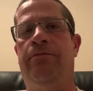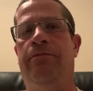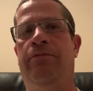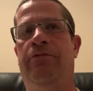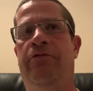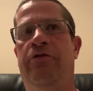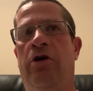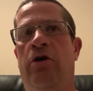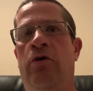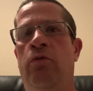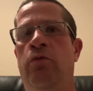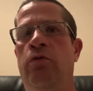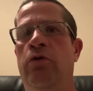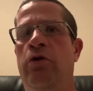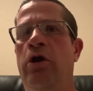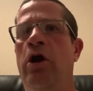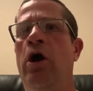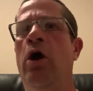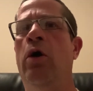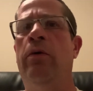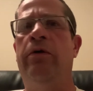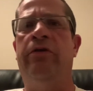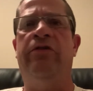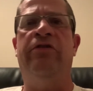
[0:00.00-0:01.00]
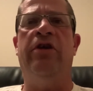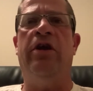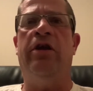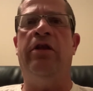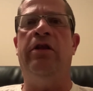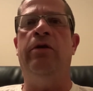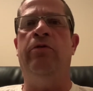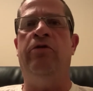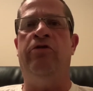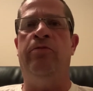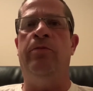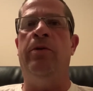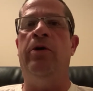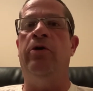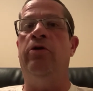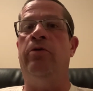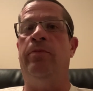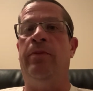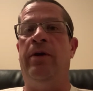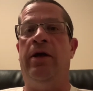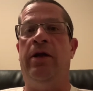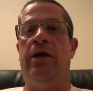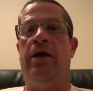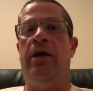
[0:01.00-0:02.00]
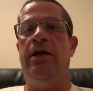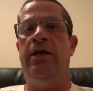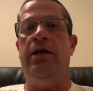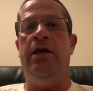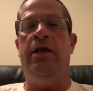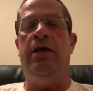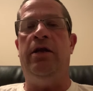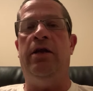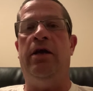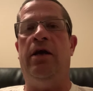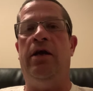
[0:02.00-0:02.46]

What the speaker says: don't know exactly which motor mount I need.